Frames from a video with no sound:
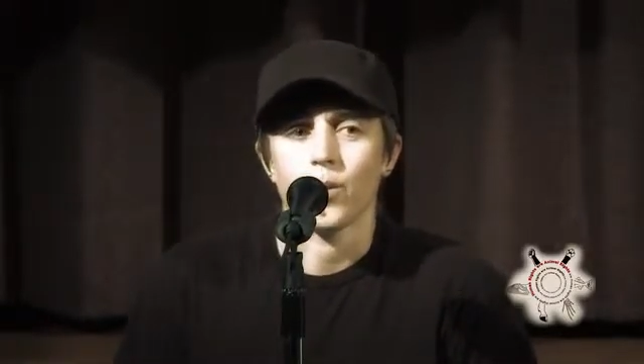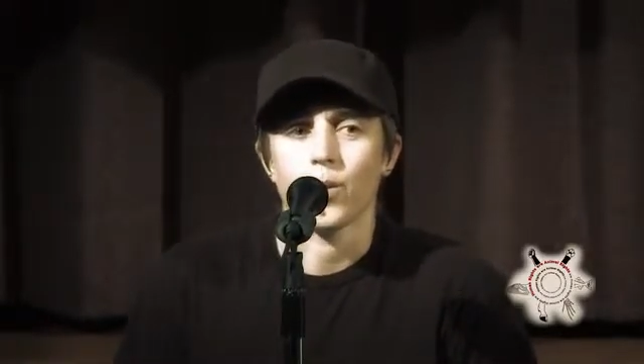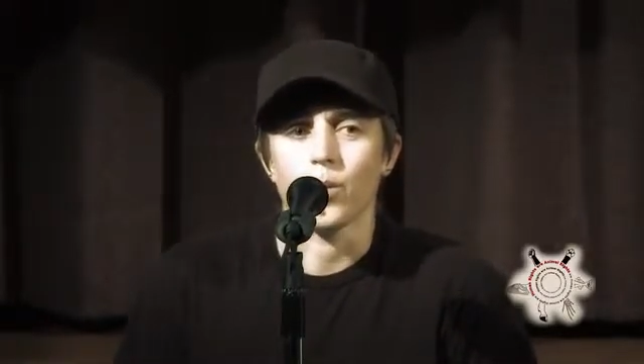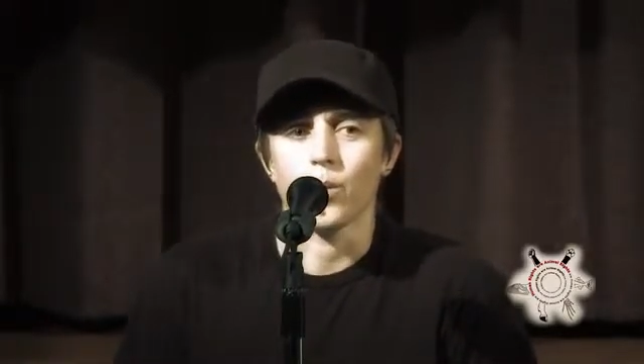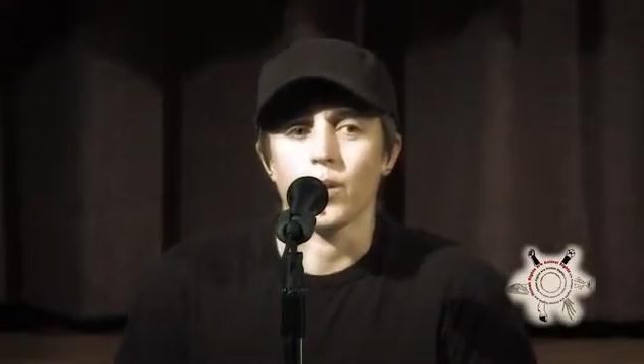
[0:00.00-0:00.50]

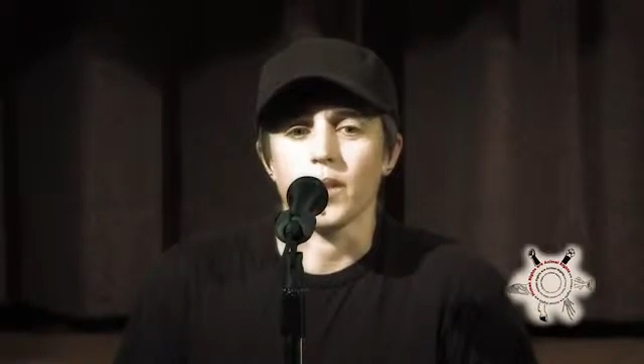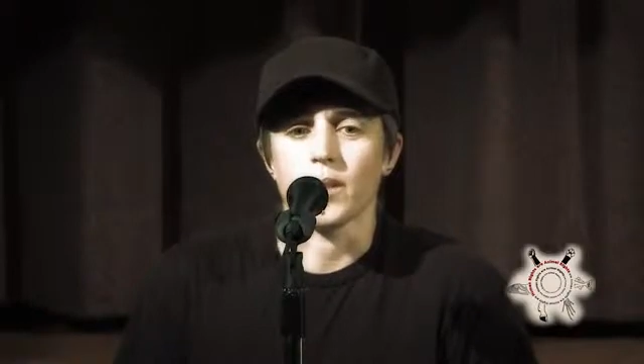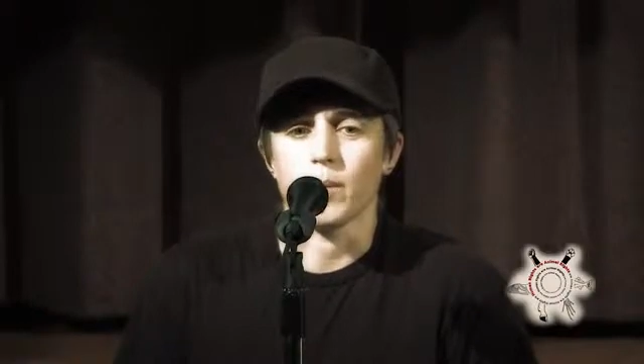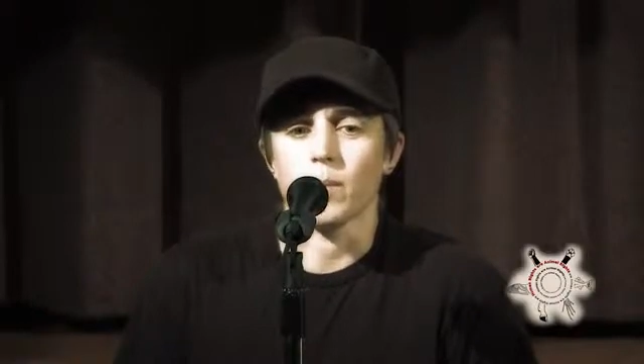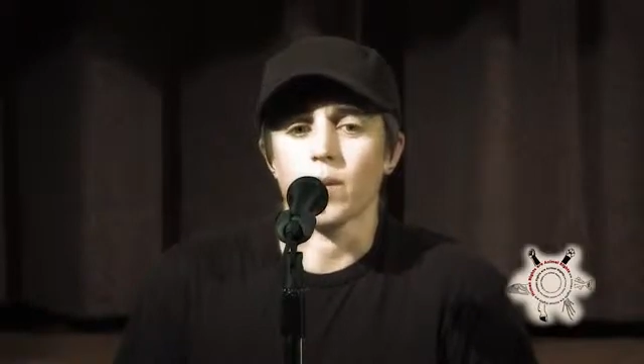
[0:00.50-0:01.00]
who
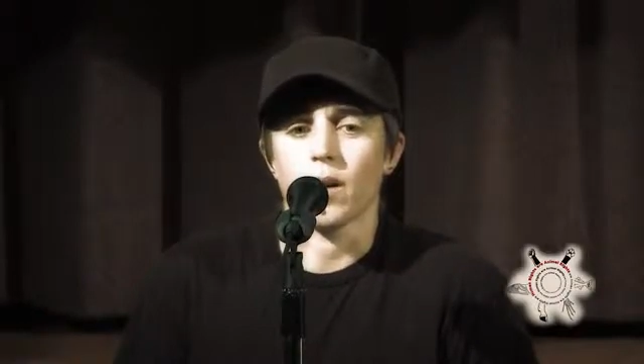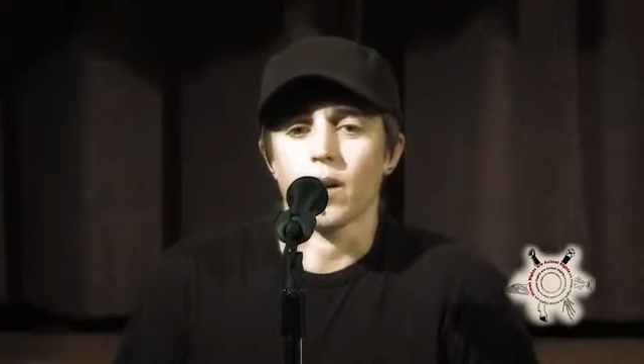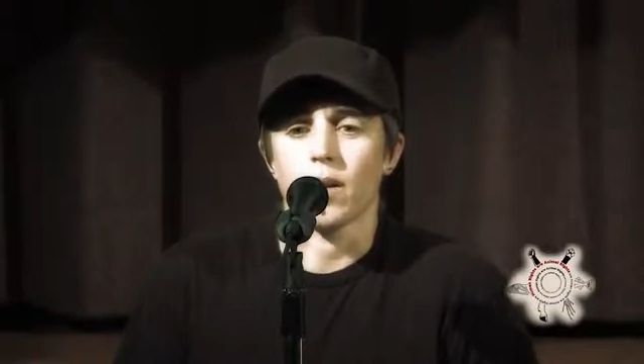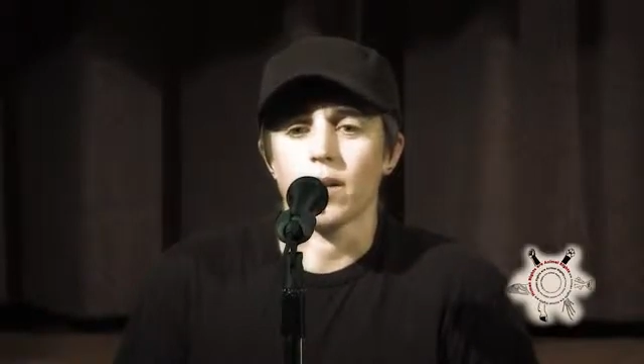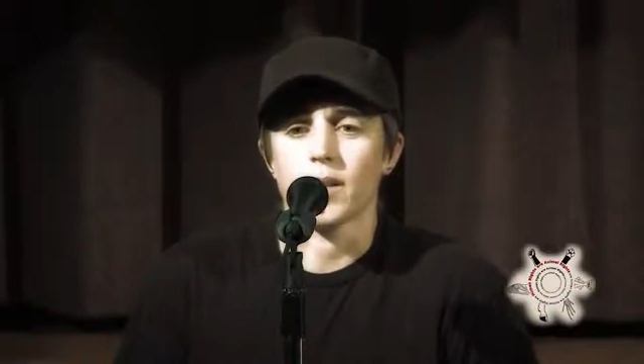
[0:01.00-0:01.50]
these people
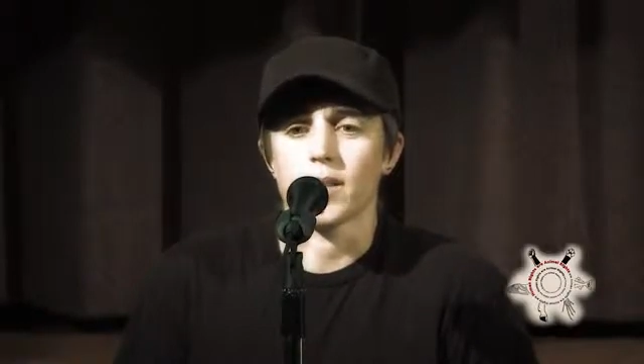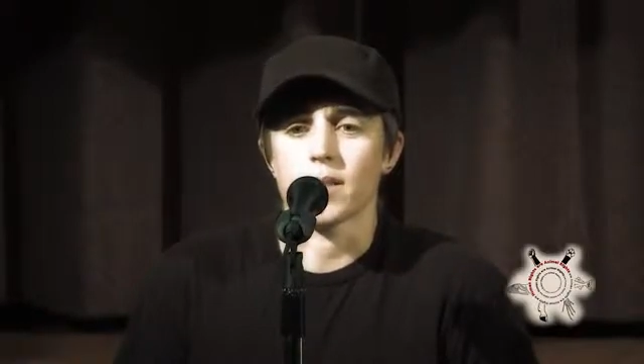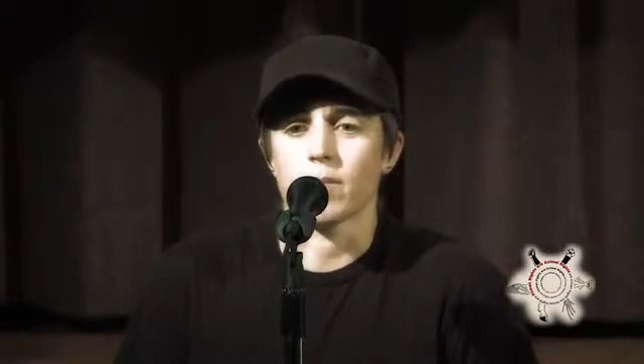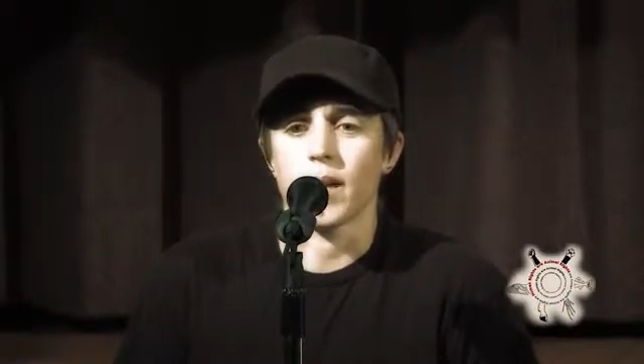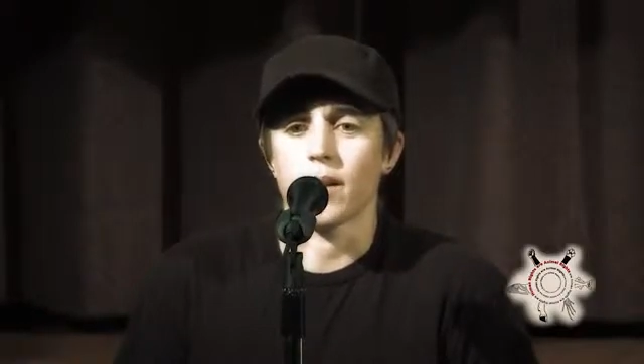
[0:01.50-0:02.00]
are. It
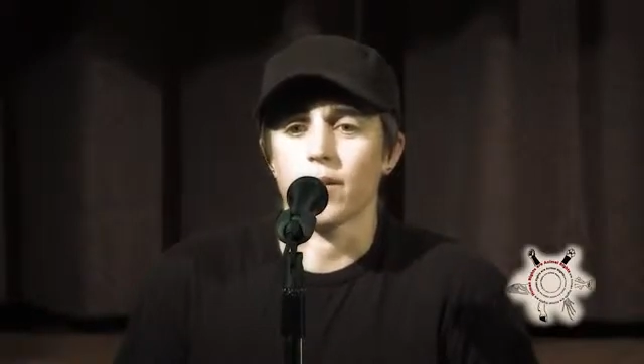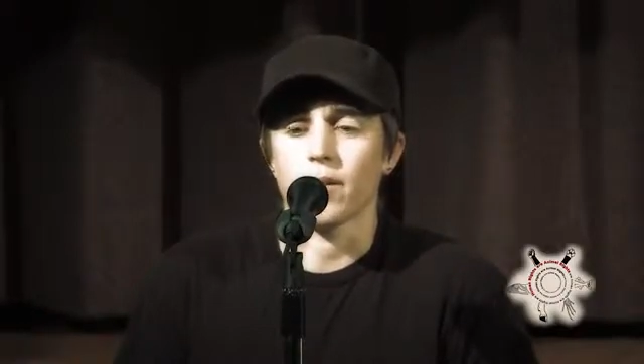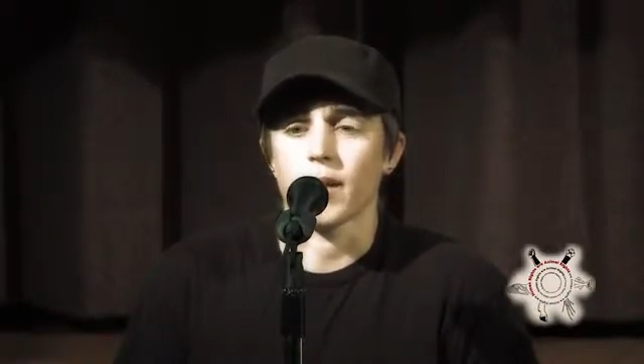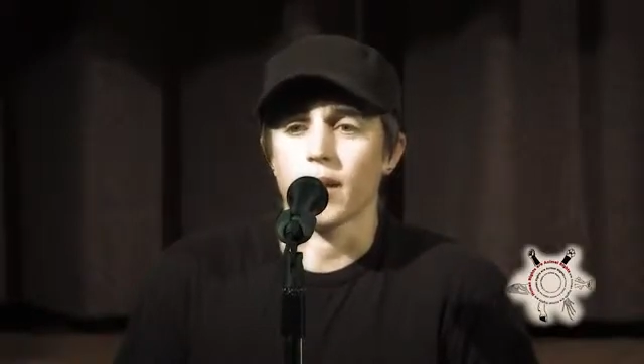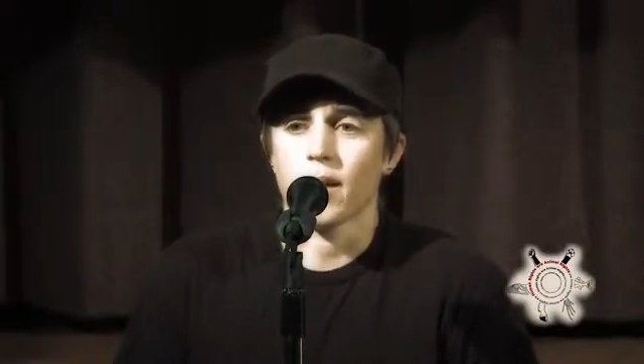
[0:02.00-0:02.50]
doesn't matter,